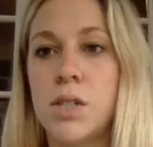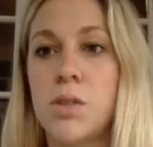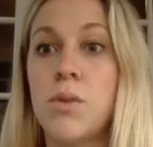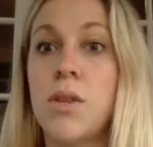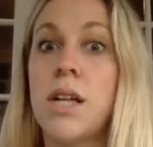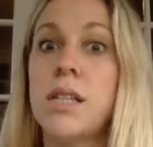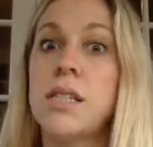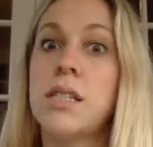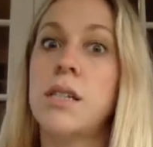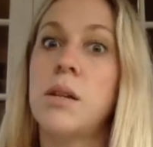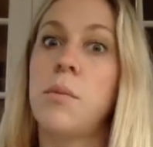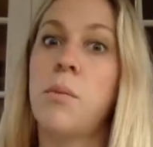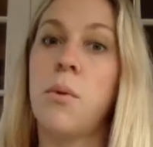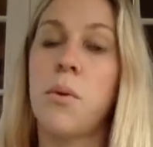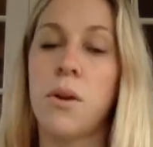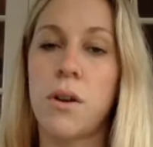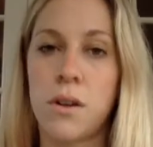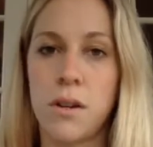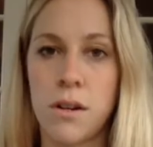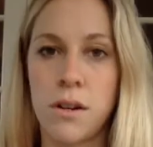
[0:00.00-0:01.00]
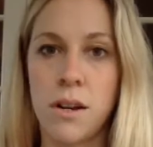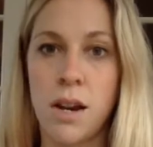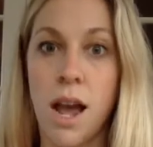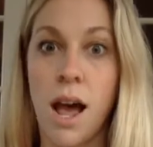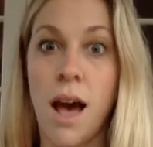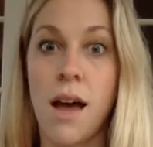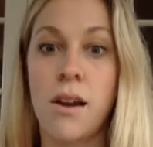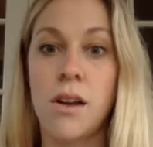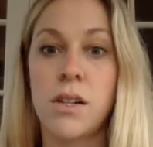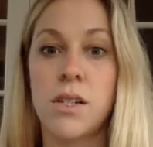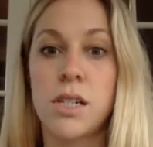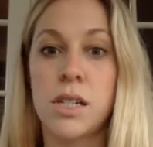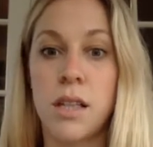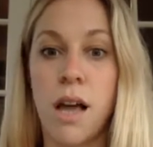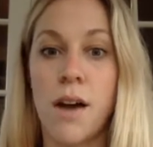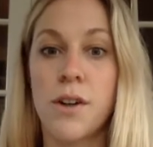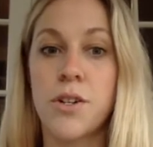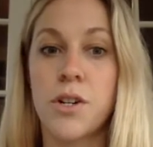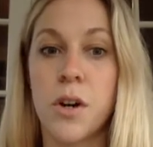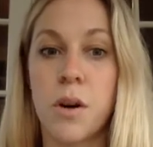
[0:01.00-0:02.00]
So that's an important add-on to
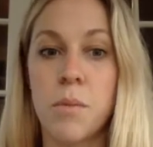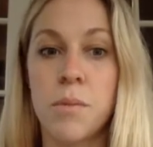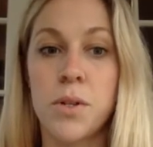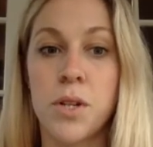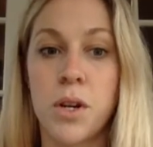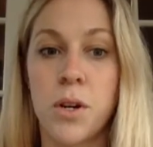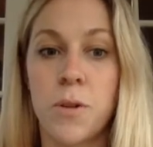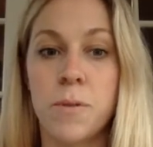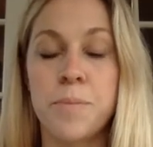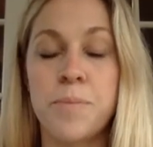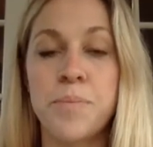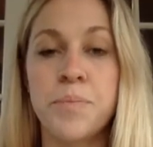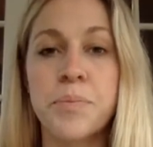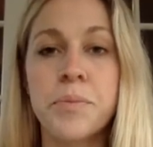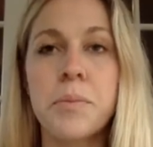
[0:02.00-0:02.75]
that term too.